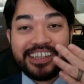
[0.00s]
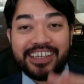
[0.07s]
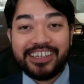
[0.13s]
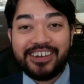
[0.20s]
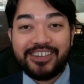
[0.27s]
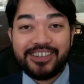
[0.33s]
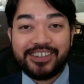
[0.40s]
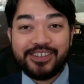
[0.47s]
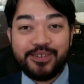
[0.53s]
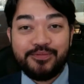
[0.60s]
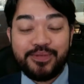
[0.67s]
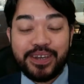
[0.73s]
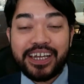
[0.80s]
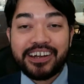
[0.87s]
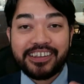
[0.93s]
the notice to
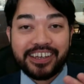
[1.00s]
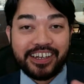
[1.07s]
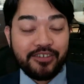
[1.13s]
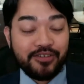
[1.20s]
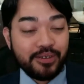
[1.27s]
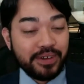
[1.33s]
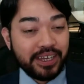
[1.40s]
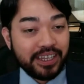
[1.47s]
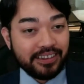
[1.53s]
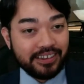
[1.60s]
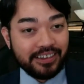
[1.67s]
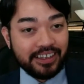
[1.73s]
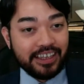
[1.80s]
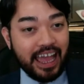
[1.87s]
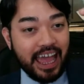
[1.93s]
appear, the government
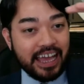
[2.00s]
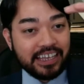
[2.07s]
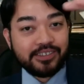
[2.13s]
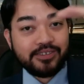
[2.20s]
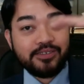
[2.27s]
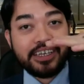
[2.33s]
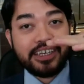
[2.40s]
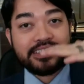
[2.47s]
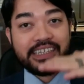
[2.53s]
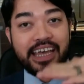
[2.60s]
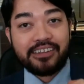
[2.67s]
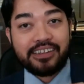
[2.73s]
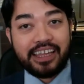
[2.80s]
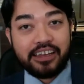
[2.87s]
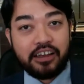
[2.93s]
has to list
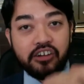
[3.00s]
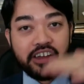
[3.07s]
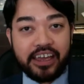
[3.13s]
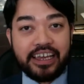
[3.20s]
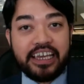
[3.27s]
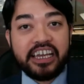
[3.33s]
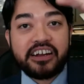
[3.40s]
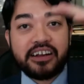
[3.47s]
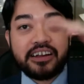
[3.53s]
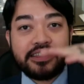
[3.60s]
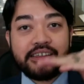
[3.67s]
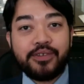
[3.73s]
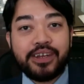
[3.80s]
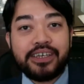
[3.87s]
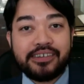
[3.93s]
out, like, okay, here are
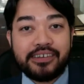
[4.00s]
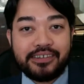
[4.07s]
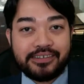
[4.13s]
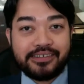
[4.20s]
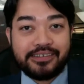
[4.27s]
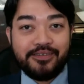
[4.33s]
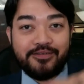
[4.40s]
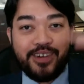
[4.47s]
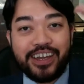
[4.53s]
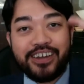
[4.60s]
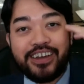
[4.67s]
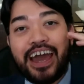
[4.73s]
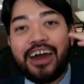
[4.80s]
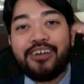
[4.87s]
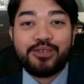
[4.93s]
the reasons why
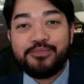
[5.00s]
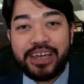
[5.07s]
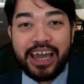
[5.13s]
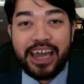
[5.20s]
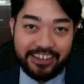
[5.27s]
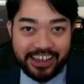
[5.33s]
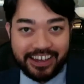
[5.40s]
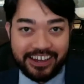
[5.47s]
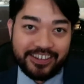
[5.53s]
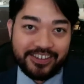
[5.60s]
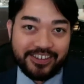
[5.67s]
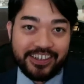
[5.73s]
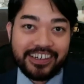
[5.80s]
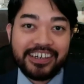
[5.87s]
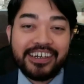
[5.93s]
you have to be out of the
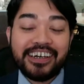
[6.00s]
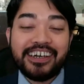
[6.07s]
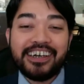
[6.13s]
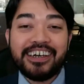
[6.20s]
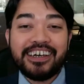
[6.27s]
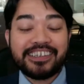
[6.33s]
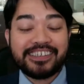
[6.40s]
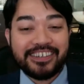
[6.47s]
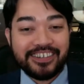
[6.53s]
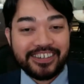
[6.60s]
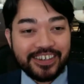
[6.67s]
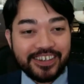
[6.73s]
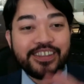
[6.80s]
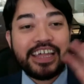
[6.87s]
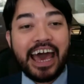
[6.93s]
country. So
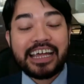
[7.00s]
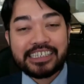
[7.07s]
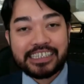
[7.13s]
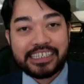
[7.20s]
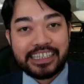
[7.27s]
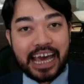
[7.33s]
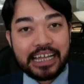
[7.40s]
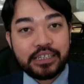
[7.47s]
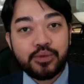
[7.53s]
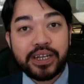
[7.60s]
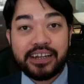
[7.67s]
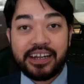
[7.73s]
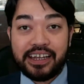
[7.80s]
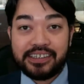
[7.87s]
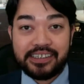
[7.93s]
that's what
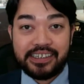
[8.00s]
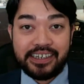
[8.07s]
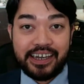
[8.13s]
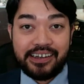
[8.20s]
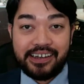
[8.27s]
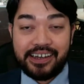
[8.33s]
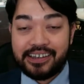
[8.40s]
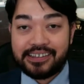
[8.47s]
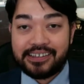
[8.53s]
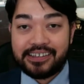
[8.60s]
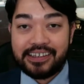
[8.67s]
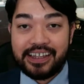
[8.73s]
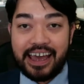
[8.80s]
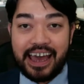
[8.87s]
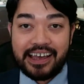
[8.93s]
an NTA is.
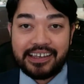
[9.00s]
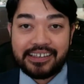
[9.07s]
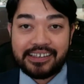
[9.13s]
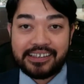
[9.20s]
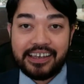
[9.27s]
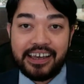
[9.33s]
It has,